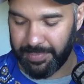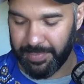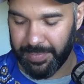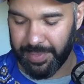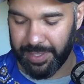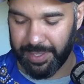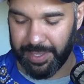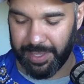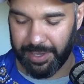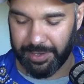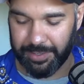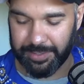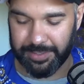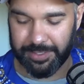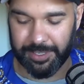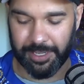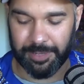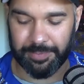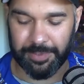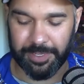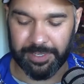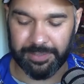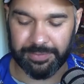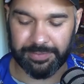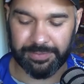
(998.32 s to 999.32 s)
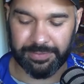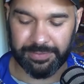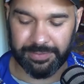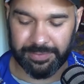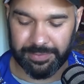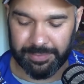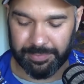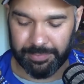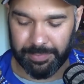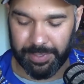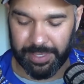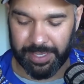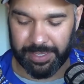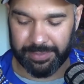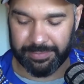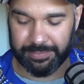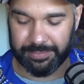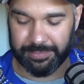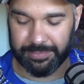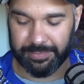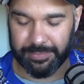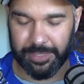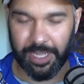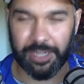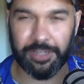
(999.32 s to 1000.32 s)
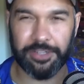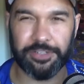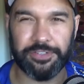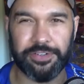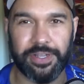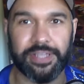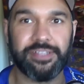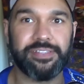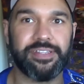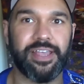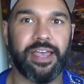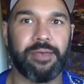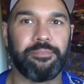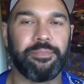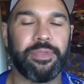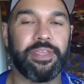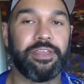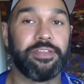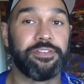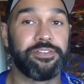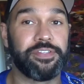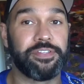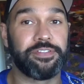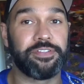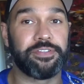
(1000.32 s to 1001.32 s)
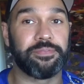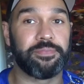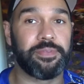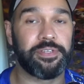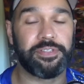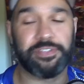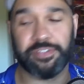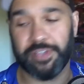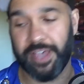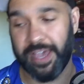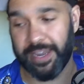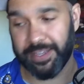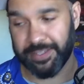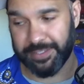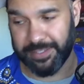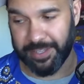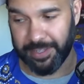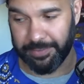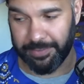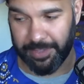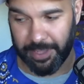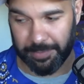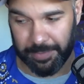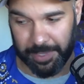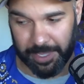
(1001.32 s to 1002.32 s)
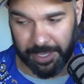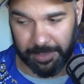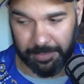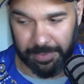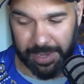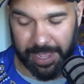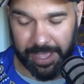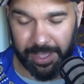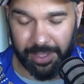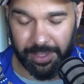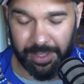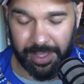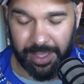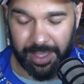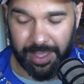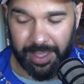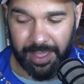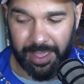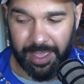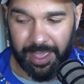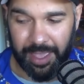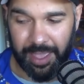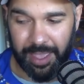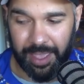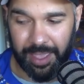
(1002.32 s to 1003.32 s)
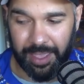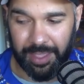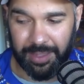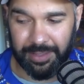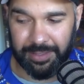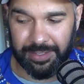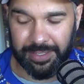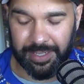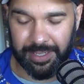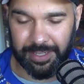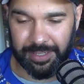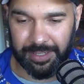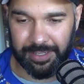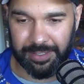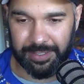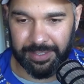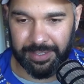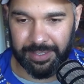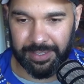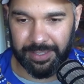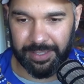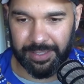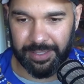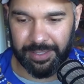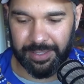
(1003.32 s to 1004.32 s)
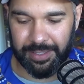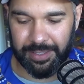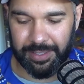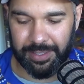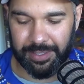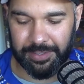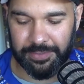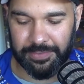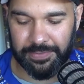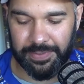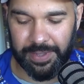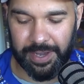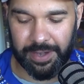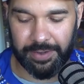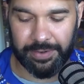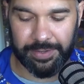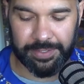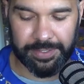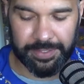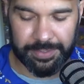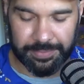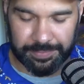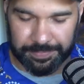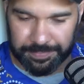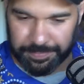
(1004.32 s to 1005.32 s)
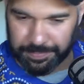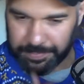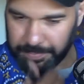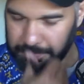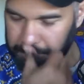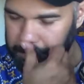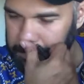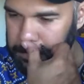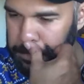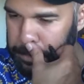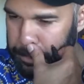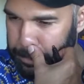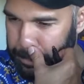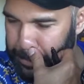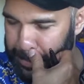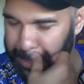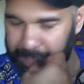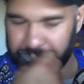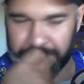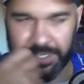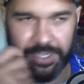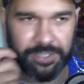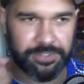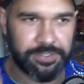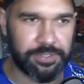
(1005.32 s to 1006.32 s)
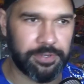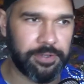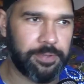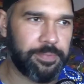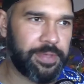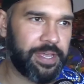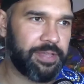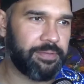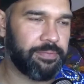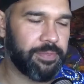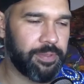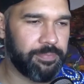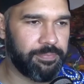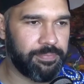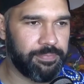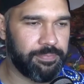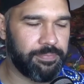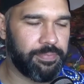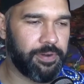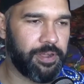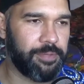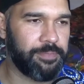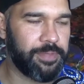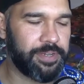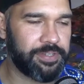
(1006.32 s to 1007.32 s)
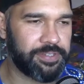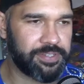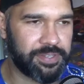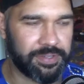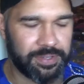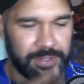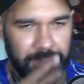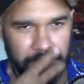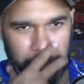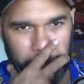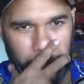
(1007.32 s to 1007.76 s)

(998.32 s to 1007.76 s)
get on top of. But I'll address that because there's some exciting stuff coming up now. And as far as... Actually, I'll talk about the Prime Minister